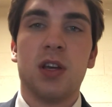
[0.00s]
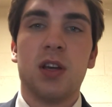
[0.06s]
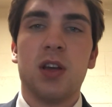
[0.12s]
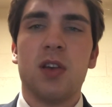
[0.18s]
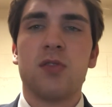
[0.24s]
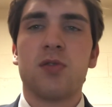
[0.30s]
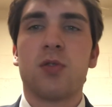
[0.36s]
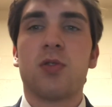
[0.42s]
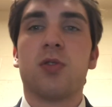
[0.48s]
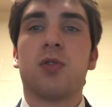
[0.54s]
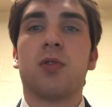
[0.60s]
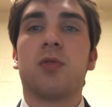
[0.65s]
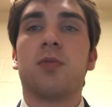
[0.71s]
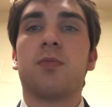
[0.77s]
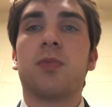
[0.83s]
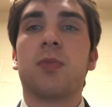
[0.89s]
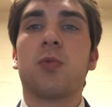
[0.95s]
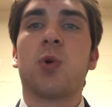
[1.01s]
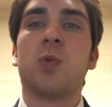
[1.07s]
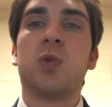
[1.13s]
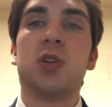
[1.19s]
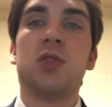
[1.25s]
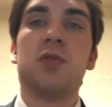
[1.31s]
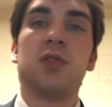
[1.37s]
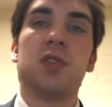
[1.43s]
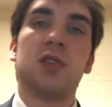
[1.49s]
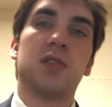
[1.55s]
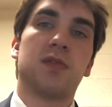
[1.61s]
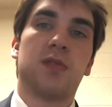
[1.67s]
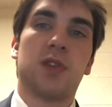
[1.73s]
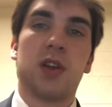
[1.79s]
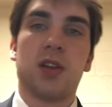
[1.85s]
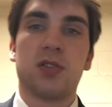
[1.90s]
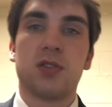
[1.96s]
and sort of what we do in this
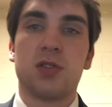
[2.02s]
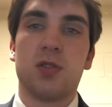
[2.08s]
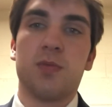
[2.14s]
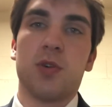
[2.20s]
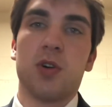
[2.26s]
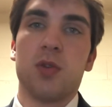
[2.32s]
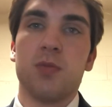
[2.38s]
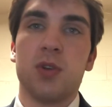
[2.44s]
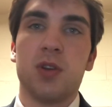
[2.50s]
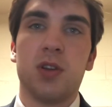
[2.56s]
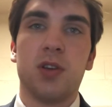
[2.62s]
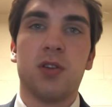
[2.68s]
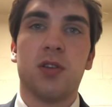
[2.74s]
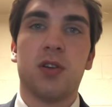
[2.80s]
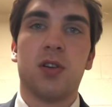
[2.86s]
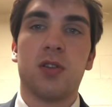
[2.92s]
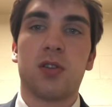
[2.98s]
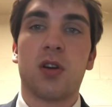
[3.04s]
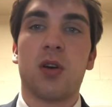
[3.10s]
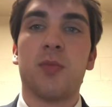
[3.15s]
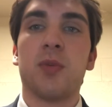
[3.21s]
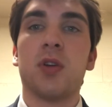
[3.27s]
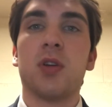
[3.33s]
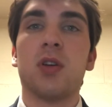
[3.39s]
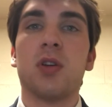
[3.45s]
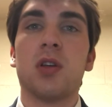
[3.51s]
financial department here at our company.